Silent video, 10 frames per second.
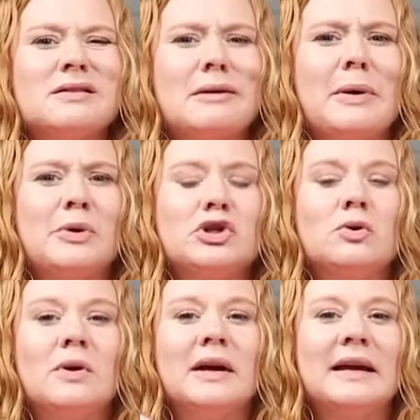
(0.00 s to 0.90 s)
talk about what
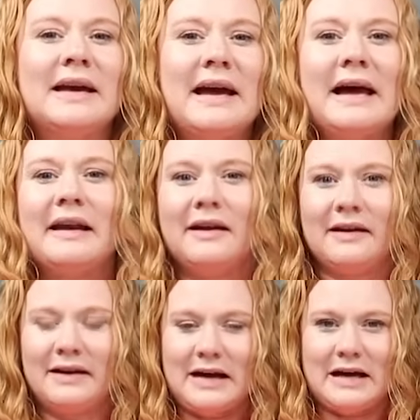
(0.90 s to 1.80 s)
you can
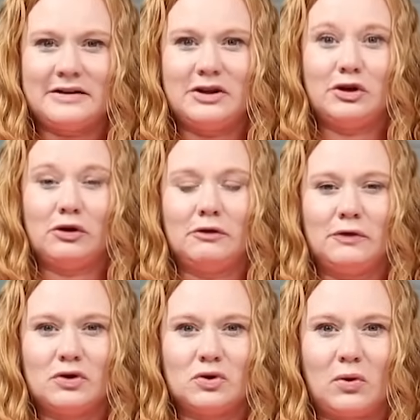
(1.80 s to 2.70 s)
cut in your
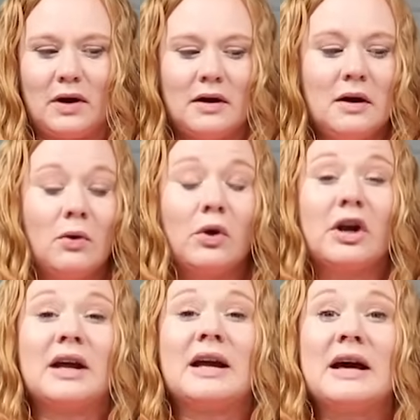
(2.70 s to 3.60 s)
Glowforge Aura. We're
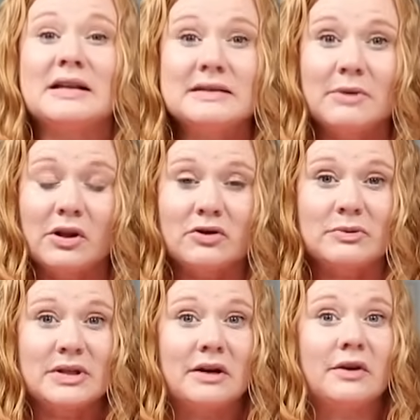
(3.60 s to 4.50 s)
going to cut some of
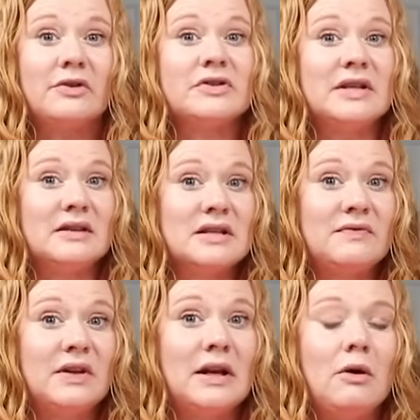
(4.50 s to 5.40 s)
those materials in
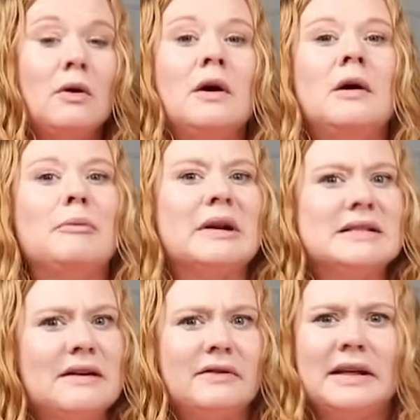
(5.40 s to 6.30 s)
this video, but I
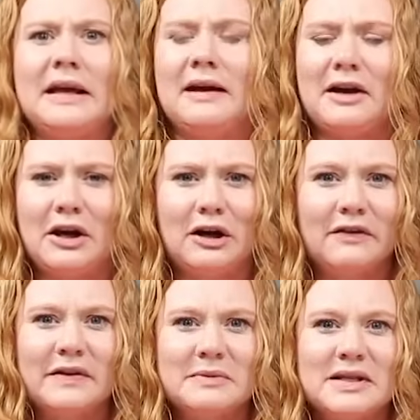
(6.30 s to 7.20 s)
definitely can't cut
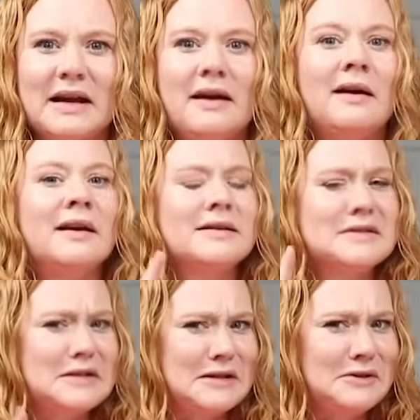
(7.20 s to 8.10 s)
all of them today.
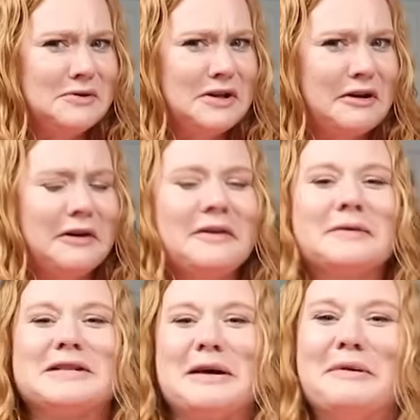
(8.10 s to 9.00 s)
Stay tuned here
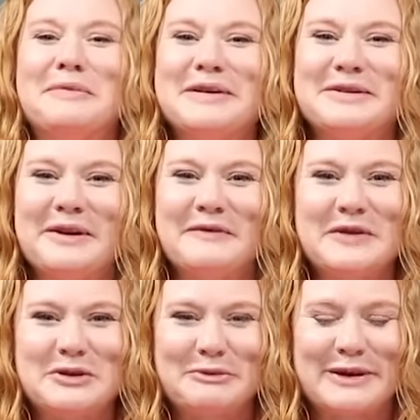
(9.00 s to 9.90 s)
because I'll be doing
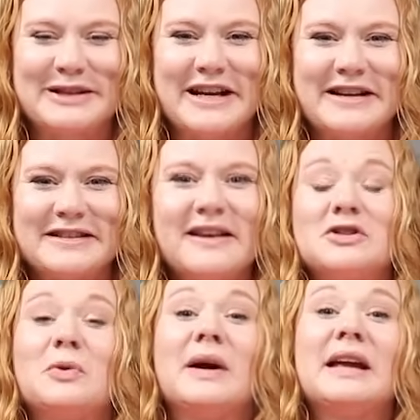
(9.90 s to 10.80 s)
future projects.
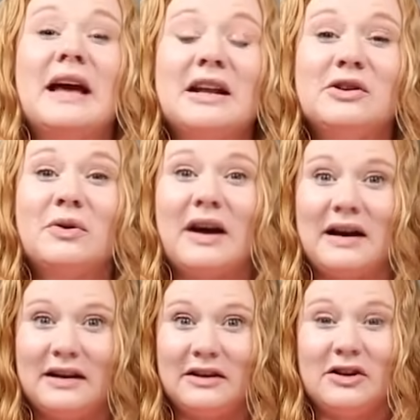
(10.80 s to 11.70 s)
So what can you
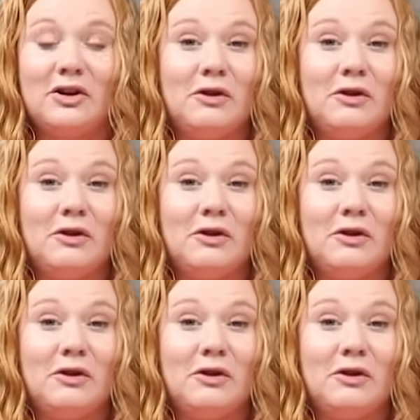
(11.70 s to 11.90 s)
cut in the